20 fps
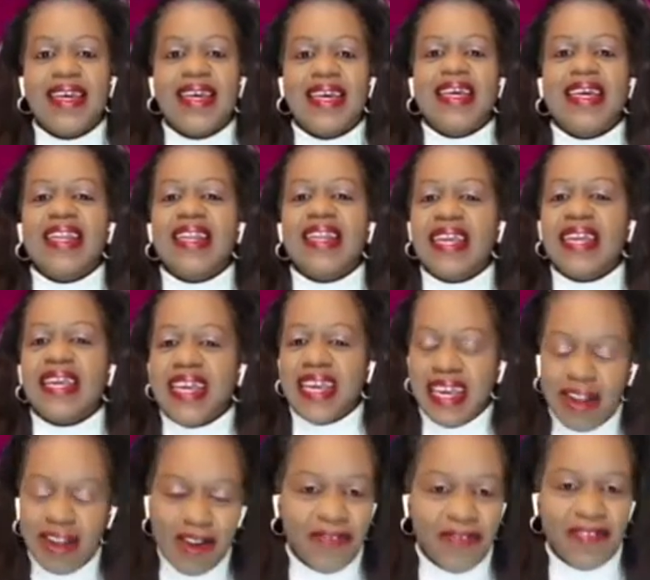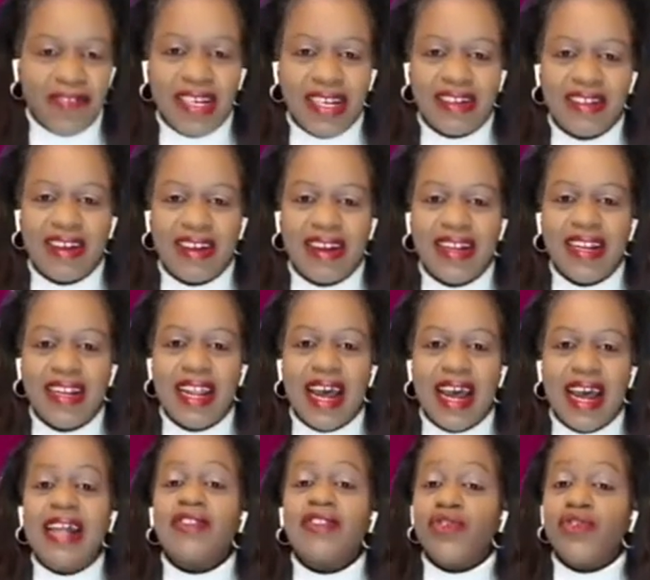in innovation,
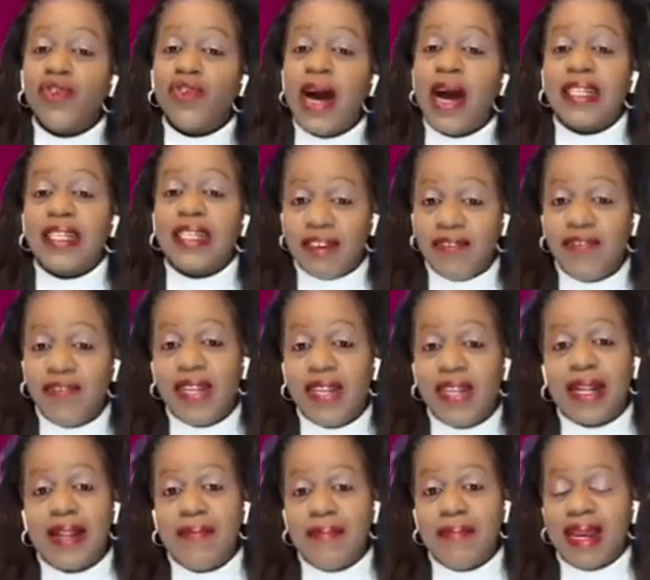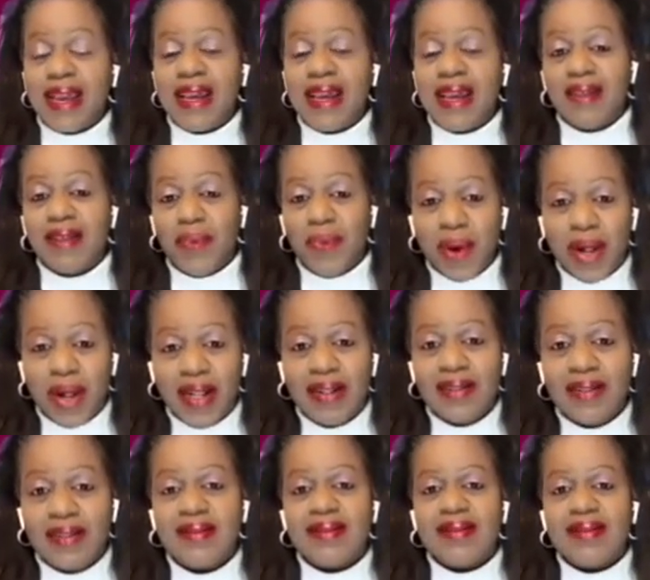and you are definitely making the
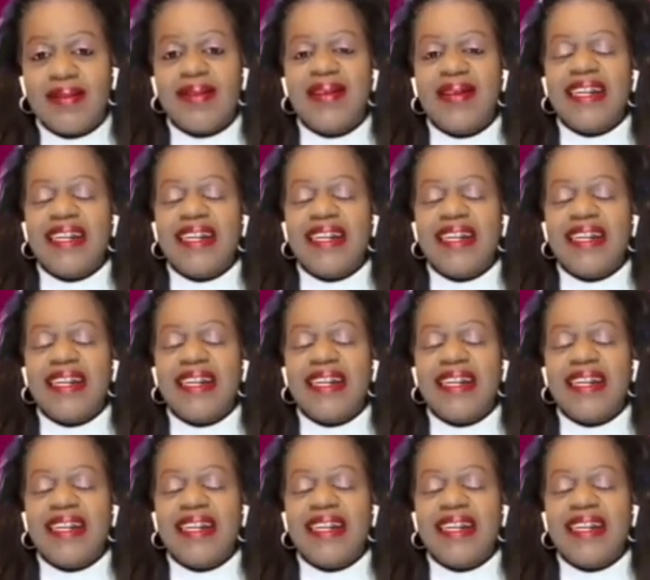world